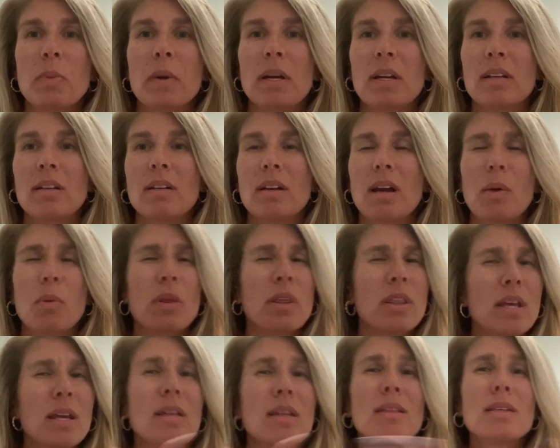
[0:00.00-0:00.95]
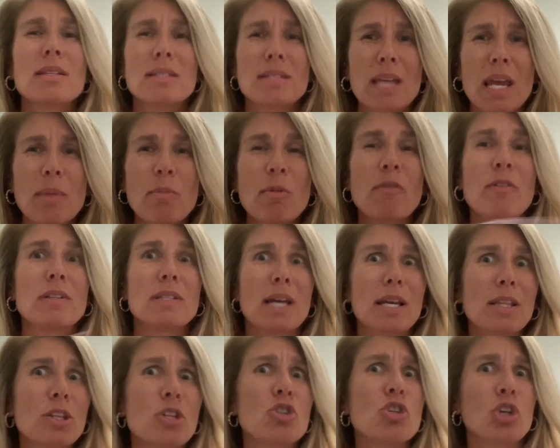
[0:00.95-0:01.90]
but I would think the same if it's
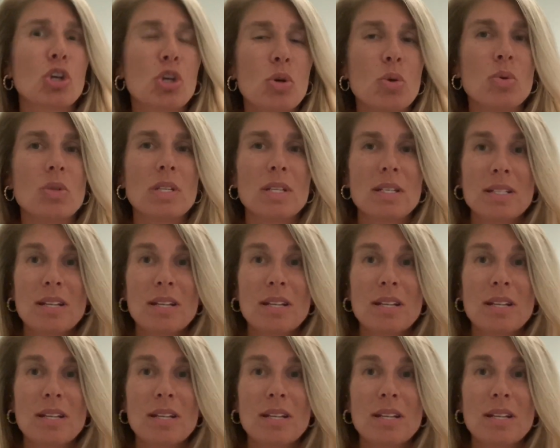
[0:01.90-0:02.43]
at the jacuzzi